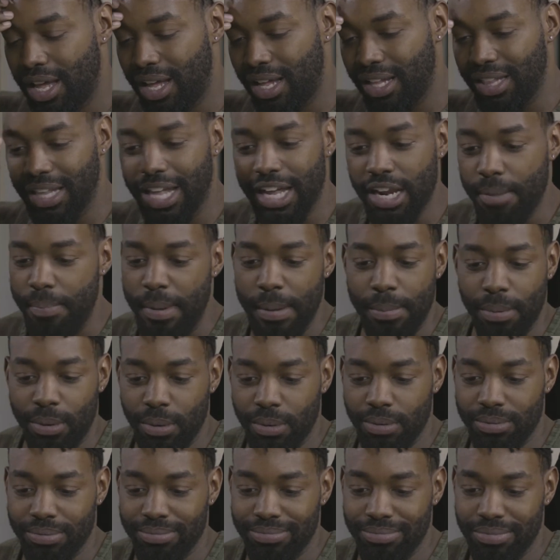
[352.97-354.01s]
a lot of
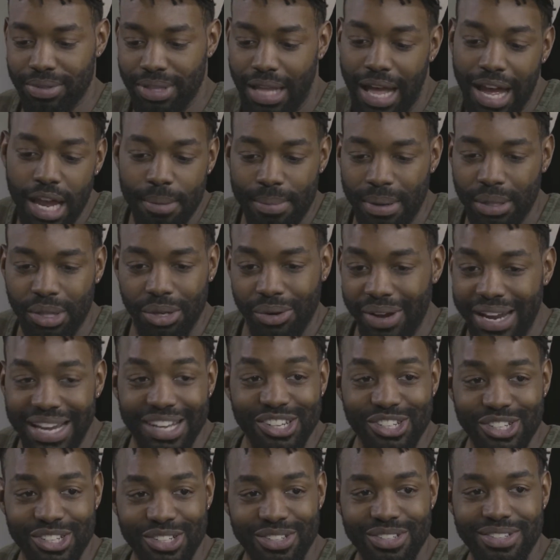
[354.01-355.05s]
people lie about their
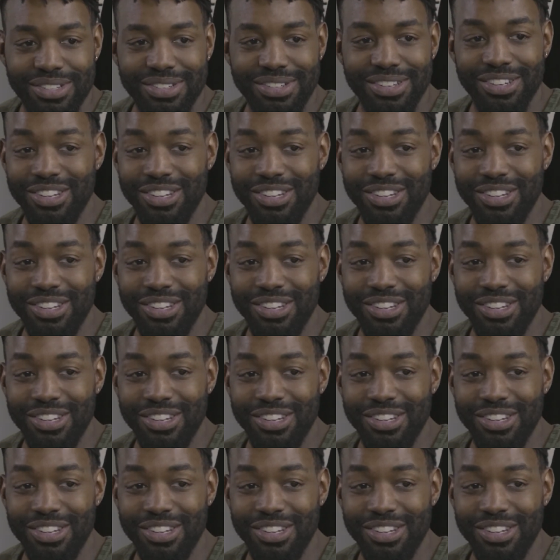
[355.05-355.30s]
ages.